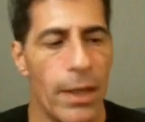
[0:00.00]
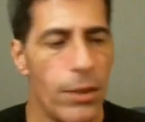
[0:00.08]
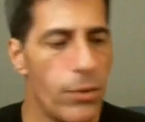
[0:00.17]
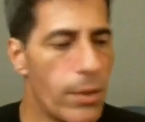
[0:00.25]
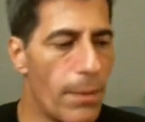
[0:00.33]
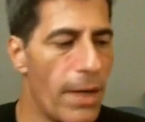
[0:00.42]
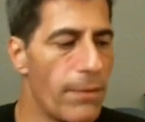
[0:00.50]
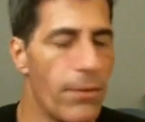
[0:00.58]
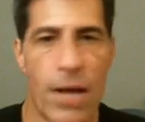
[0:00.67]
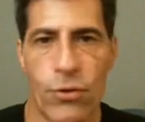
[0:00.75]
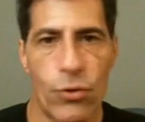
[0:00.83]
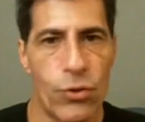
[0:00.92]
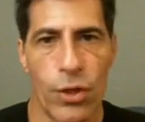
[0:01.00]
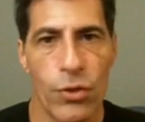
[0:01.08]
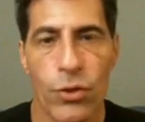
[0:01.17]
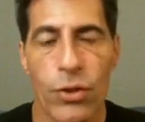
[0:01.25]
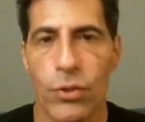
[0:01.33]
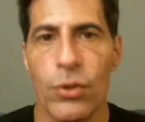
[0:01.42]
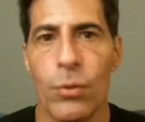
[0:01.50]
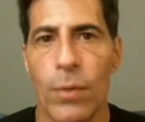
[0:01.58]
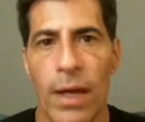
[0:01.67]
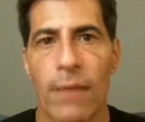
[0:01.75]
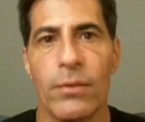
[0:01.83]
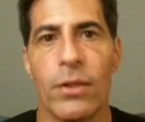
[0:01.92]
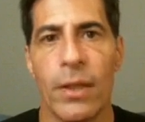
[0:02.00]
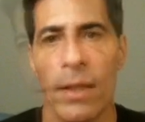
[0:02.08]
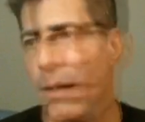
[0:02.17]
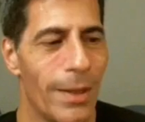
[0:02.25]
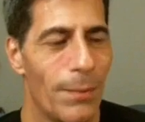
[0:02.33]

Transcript: And you can buy fractional shares, you can do whatever.